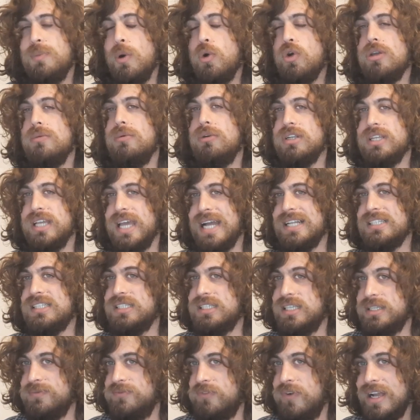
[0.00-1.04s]
Pokemon
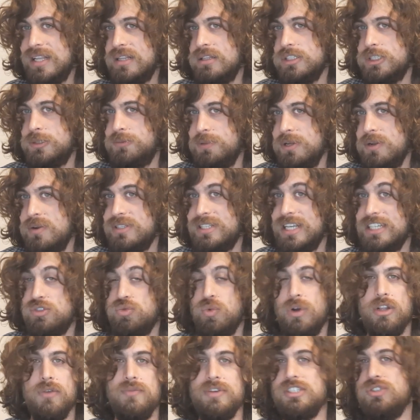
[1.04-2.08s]
gets Vital Spirit as
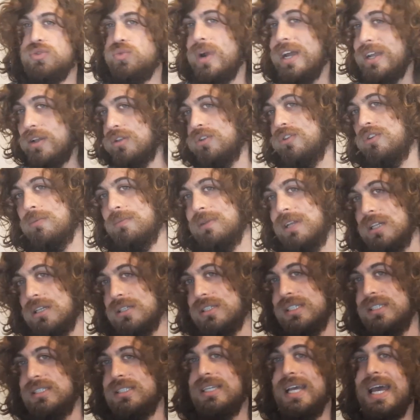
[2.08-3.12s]
one of its regular
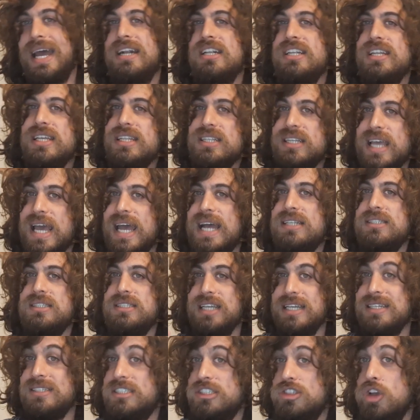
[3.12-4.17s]
abilities, and it gets
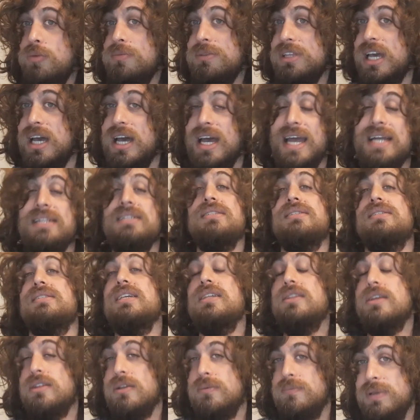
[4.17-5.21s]
Insomnia as its
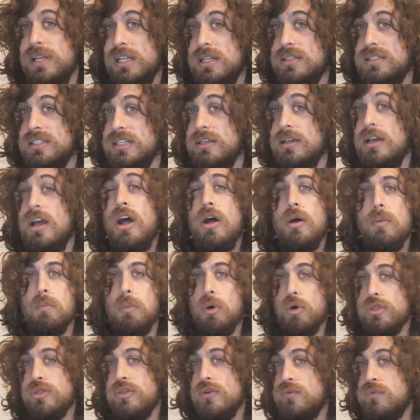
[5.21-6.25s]
hidden ability,
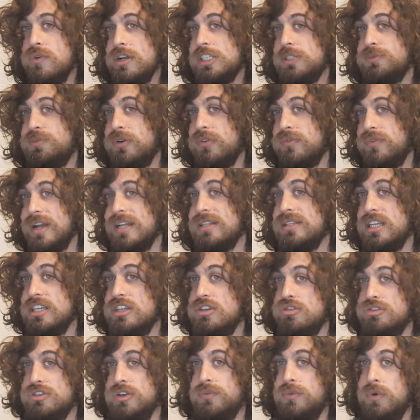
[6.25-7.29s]
both of which prevent the
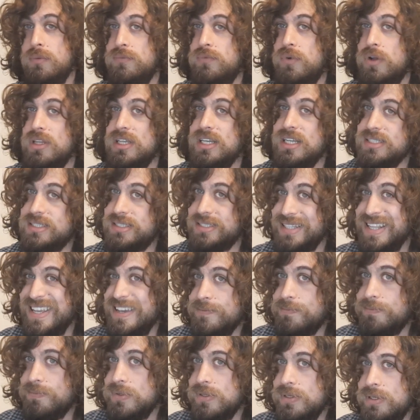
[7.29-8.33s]
user from falling asleep.
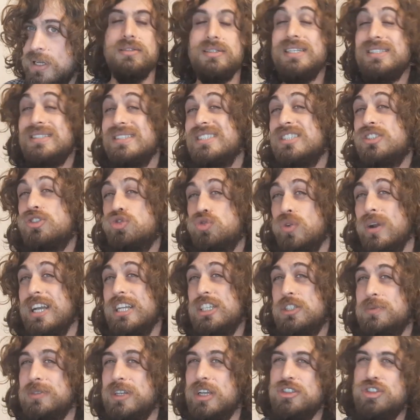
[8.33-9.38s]
This is
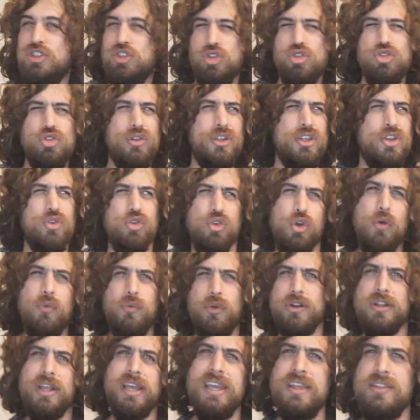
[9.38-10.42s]
strange because usually you go
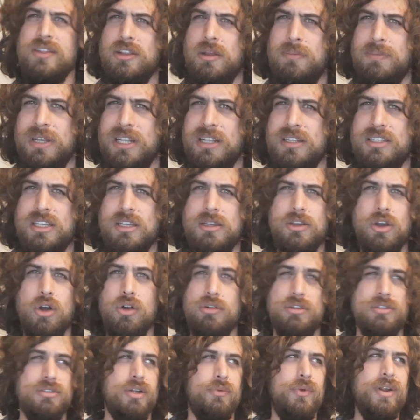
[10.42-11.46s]
for the hidden ability
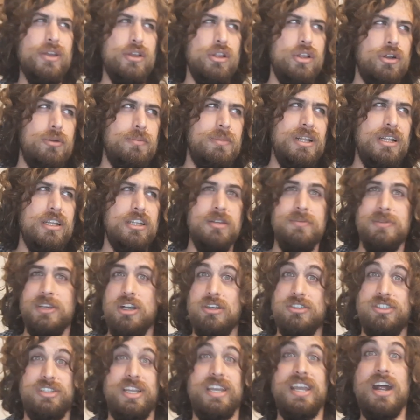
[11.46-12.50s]
or the regular ability
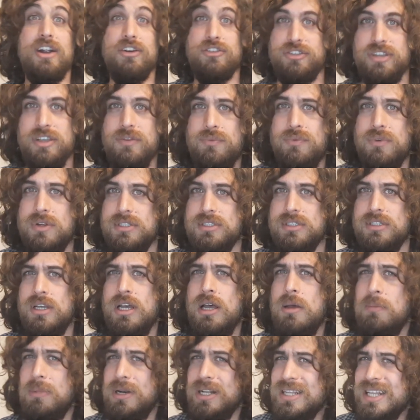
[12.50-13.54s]
because they are different,
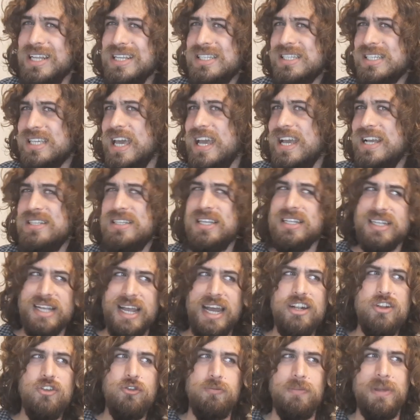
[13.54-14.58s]
but in this case it
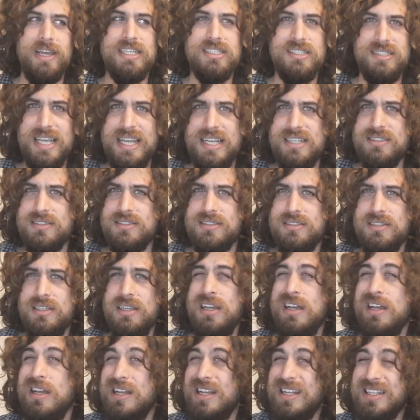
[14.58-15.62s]
kind of makes sense.
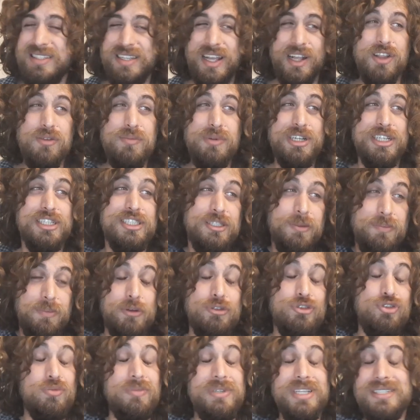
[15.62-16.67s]
Delibird is
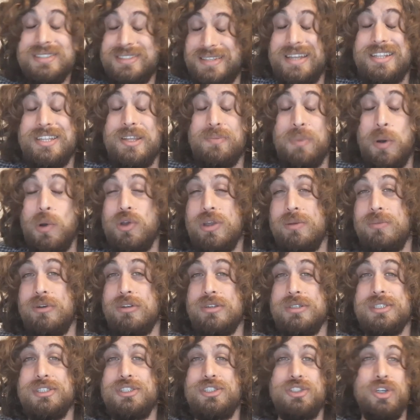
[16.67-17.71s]
supposed to be the Santa
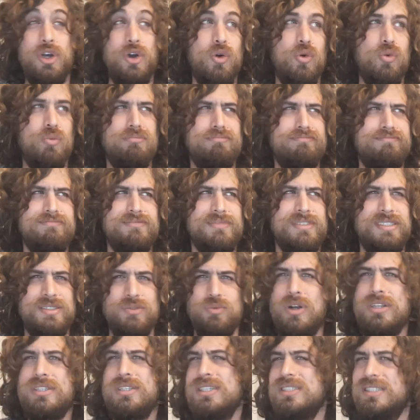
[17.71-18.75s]
Pokémon, so
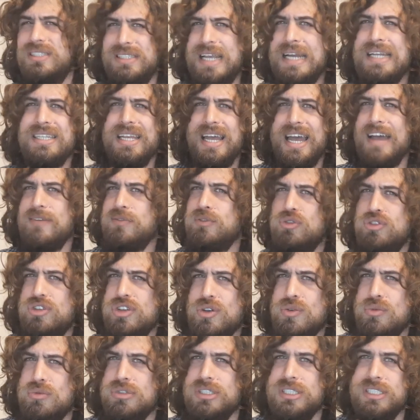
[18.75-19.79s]
what does Santa have to
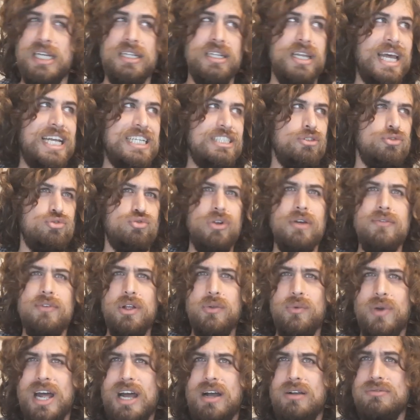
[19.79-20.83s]
do? Santa has to travel
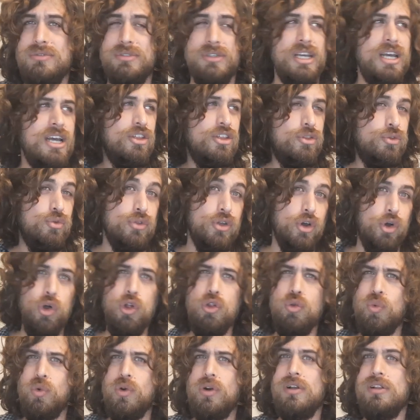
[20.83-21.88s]
around through the
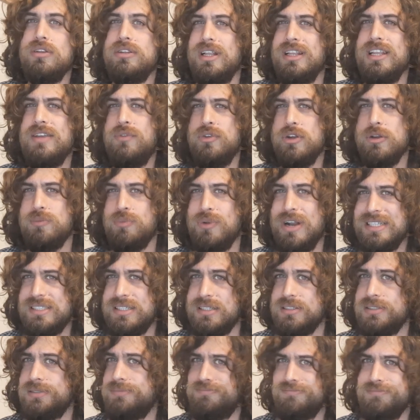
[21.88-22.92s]
whole world delivering
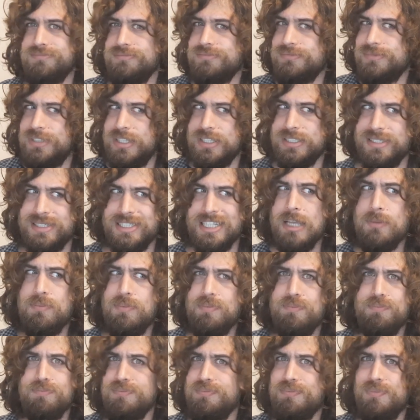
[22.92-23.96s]
presents. Sleep
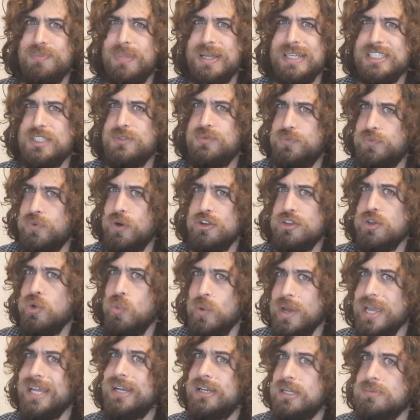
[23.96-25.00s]
is for the
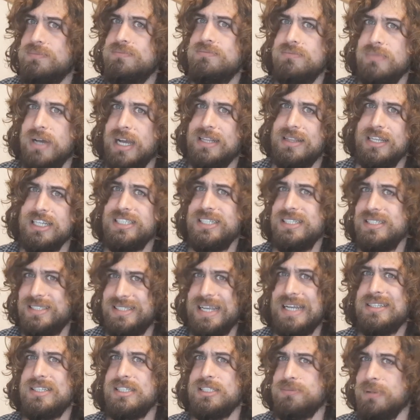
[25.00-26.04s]
weak, at least in
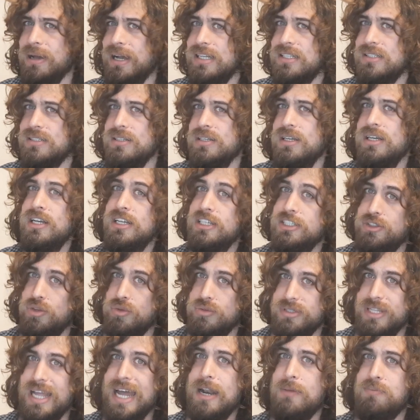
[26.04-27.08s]
Santa's mind, so
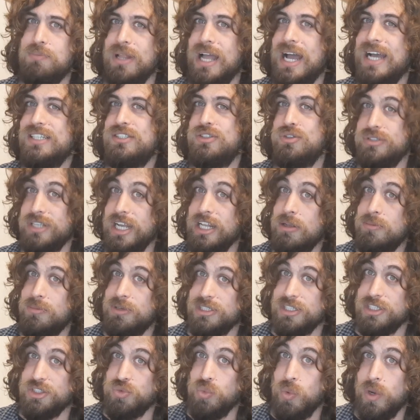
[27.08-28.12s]
that applies to
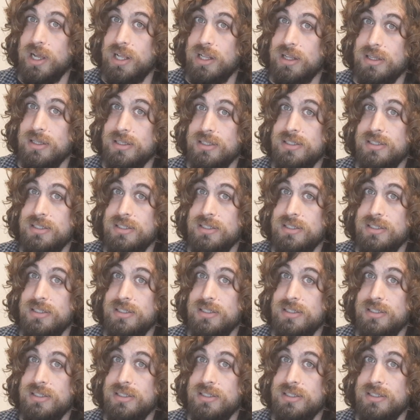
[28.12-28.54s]
Delibird as well.